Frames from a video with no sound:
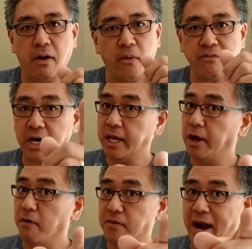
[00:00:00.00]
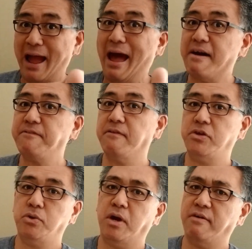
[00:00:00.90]
Over again, over half of
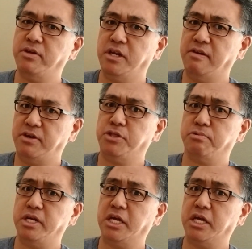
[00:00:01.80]
you have an E V three